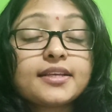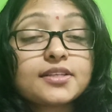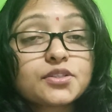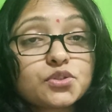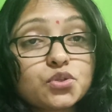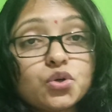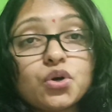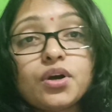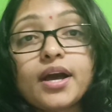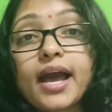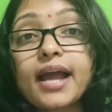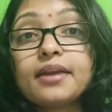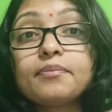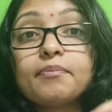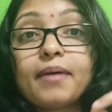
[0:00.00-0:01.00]
So,
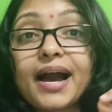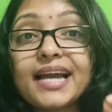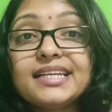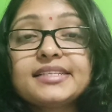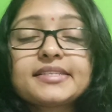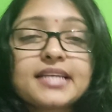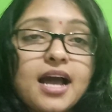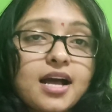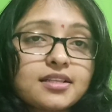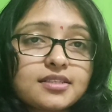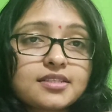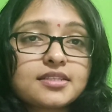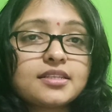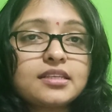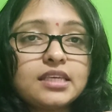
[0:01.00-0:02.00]
and by
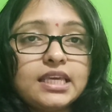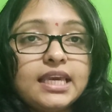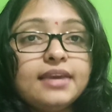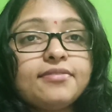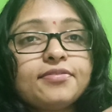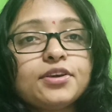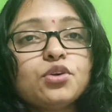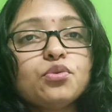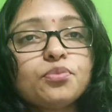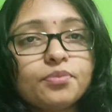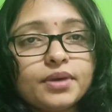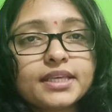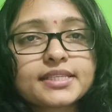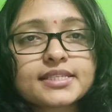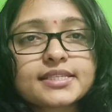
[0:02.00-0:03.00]
chance, if you
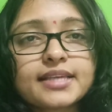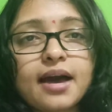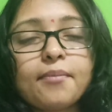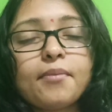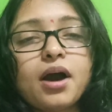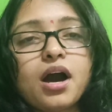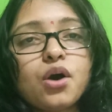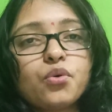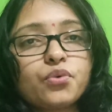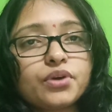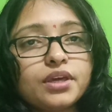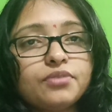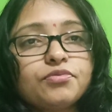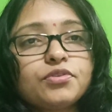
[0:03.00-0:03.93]
miss somehow,